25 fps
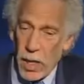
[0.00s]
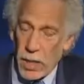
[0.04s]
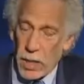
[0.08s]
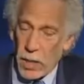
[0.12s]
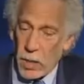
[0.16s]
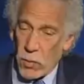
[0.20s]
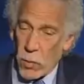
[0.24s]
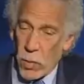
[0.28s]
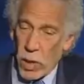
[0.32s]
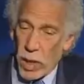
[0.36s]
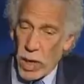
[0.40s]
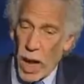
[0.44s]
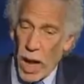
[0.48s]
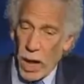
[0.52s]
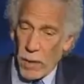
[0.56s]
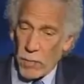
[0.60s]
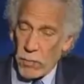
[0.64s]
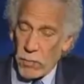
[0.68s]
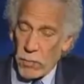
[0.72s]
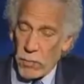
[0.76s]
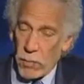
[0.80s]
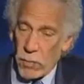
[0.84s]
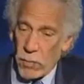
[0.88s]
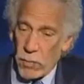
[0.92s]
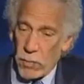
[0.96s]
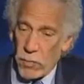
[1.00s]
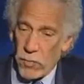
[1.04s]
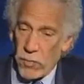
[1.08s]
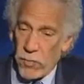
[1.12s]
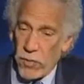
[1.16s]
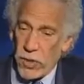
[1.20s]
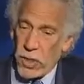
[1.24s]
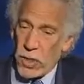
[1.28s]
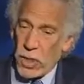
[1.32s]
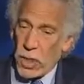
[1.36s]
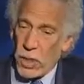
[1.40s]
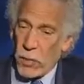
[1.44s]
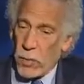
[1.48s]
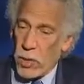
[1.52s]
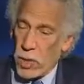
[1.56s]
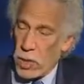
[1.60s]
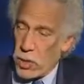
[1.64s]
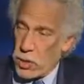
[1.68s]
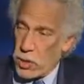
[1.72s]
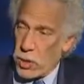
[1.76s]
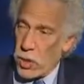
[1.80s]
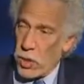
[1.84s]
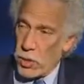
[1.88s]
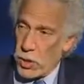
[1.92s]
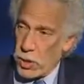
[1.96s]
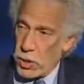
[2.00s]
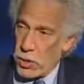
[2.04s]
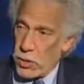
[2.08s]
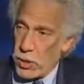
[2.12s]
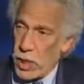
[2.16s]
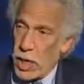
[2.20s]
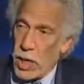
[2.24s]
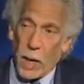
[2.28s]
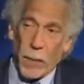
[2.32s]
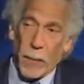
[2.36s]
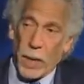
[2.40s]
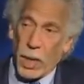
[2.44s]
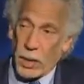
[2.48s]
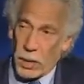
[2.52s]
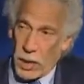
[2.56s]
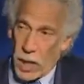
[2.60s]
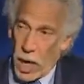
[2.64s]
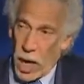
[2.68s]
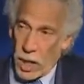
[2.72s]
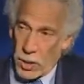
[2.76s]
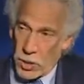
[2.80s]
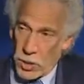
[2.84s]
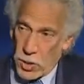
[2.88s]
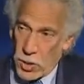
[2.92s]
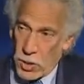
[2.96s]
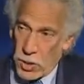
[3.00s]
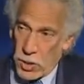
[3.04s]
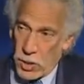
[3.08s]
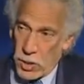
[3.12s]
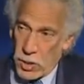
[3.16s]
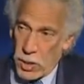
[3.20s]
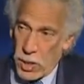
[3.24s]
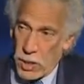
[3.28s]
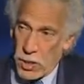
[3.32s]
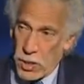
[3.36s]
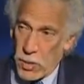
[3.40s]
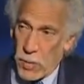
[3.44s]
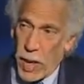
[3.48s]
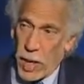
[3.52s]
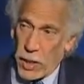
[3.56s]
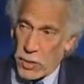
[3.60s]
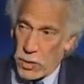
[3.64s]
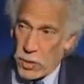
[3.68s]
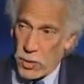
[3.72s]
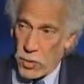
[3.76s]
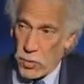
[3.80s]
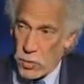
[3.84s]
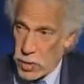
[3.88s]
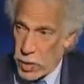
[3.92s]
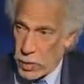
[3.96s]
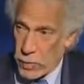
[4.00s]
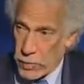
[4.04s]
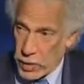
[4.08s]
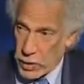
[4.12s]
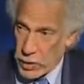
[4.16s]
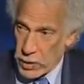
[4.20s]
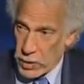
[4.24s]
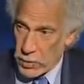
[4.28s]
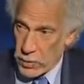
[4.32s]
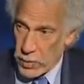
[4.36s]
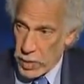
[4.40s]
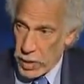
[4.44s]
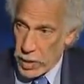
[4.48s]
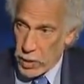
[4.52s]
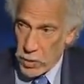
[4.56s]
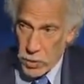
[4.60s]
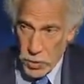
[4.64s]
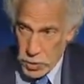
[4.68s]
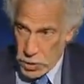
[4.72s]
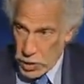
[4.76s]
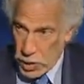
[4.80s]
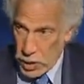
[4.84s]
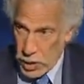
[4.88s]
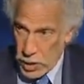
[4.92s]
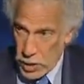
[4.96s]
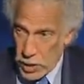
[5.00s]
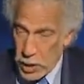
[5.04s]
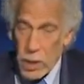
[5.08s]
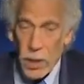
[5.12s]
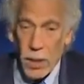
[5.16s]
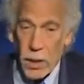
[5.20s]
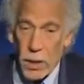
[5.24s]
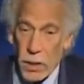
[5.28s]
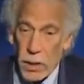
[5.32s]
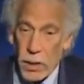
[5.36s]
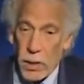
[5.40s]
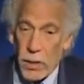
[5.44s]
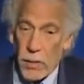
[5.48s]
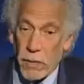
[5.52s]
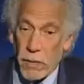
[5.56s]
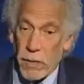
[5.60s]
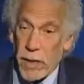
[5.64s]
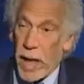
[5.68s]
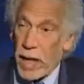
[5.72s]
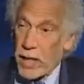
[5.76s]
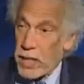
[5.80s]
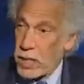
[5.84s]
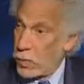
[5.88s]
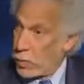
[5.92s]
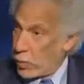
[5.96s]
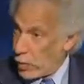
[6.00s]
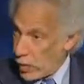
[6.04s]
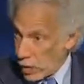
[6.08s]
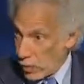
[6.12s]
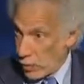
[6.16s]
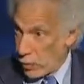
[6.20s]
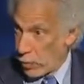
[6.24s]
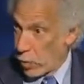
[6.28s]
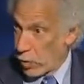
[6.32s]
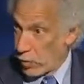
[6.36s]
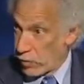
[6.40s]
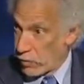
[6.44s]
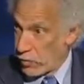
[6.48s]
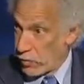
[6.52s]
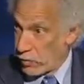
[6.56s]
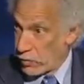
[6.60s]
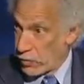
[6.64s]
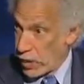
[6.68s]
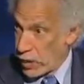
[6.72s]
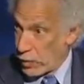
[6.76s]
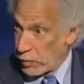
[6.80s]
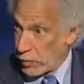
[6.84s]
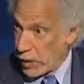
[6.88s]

that when I'm visiting with a surgeon and I'm unconscious and he's about to do something to me or she, that's a pretty important 15